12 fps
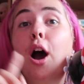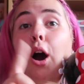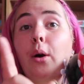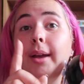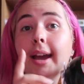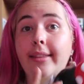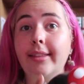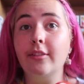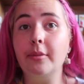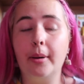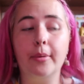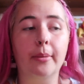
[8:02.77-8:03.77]
Oh yeah, and the
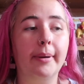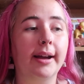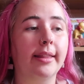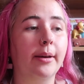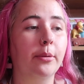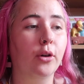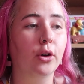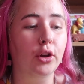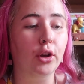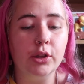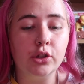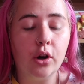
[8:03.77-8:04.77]
other popcorn bucket that we've got
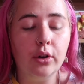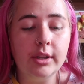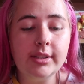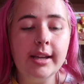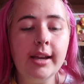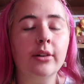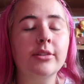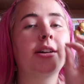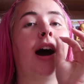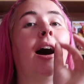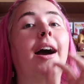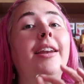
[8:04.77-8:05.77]
new, which honestly I was
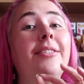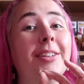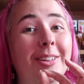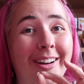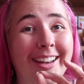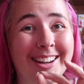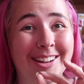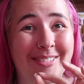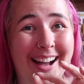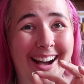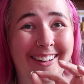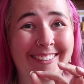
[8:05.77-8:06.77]
kind of annoyed
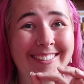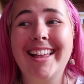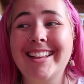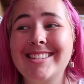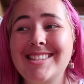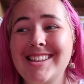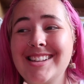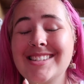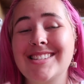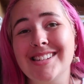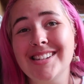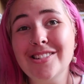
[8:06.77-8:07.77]
about. It's the
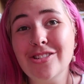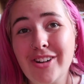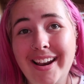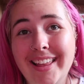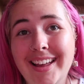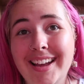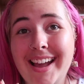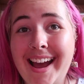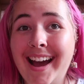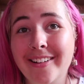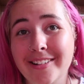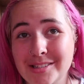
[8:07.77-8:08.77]
Cinderella
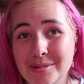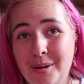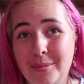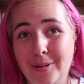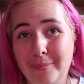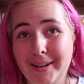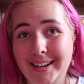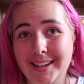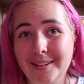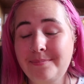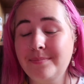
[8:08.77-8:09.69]
carriage popcorn bucket,